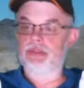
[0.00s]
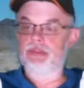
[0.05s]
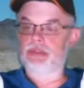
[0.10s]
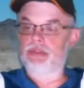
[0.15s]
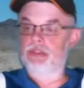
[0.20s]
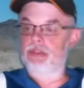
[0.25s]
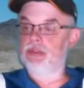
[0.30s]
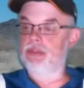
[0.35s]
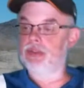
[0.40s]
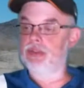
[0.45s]

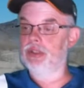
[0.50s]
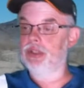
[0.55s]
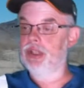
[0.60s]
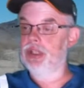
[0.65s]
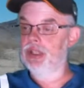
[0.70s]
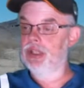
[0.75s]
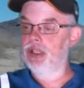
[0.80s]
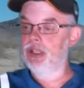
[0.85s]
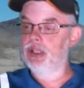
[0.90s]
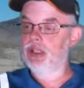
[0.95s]
So,
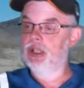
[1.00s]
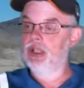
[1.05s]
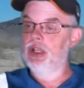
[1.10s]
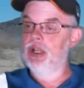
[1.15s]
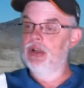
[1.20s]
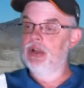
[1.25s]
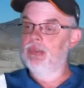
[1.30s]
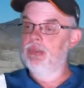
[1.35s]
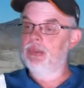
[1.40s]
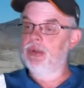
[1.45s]

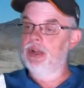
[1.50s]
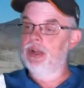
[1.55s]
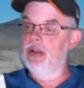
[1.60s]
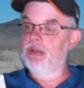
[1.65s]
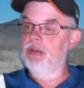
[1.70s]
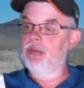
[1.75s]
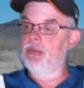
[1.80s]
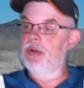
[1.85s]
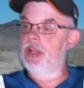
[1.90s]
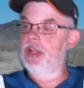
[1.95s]
but
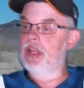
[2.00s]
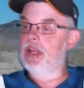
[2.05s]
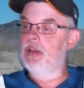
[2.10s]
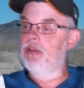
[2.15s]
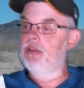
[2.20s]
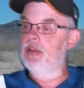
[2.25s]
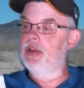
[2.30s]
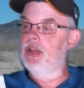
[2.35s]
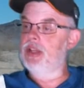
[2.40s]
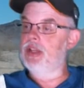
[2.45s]
everybody
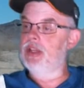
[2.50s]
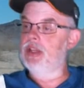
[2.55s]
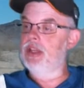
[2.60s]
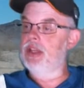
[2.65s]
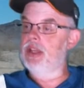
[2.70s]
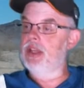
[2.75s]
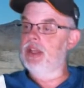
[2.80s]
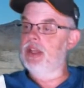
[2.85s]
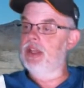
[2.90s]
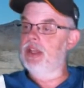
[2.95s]
have a great
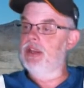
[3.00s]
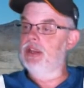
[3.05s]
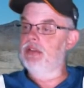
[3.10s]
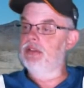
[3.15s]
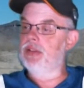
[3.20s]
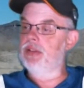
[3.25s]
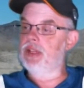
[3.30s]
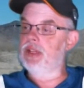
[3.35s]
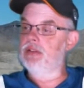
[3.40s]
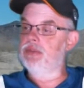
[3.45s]

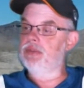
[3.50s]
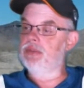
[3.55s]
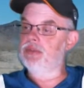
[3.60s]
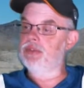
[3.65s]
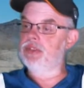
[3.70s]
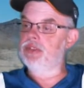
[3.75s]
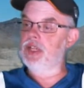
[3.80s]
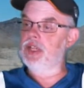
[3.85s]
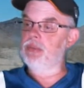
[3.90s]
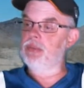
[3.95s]
day. Thanks for
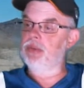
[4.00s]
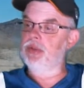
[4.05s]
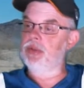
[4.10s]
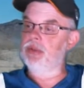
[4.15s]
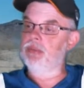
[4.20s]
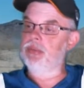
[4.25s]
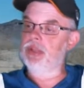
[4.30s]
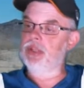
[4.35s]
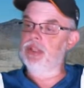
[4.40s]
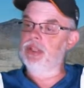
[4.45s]
stopping
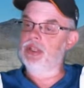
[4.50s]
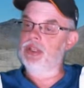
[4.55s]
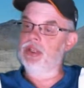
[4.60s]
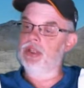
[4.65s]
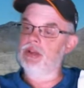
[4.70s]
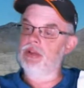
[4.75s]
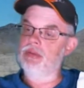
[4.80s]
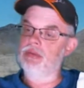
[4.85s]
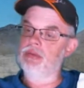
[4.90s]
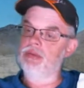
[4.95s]
up in
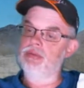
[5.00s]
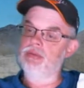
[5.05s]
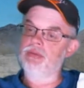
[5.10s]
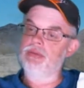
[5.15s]
here.